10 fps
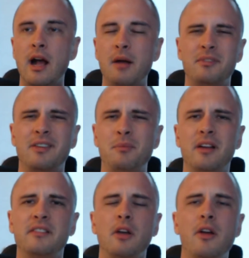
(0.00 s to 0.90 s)
Tib
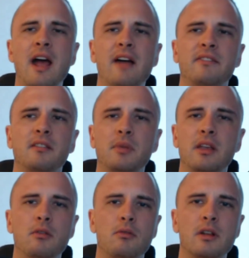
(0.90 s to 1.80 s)
Bars don't have to
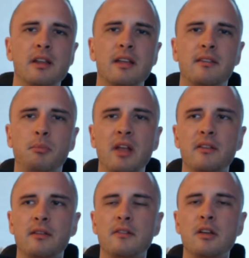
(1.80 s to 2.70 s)
be really
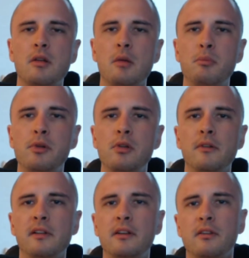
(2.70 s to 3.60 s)
expensive and
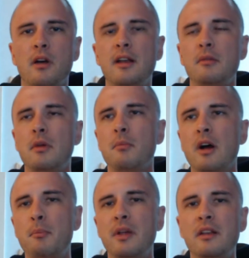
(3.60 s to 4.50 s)
beautifully designed, in my
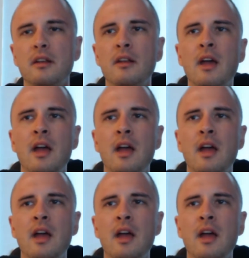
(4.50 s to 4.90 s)
opinion.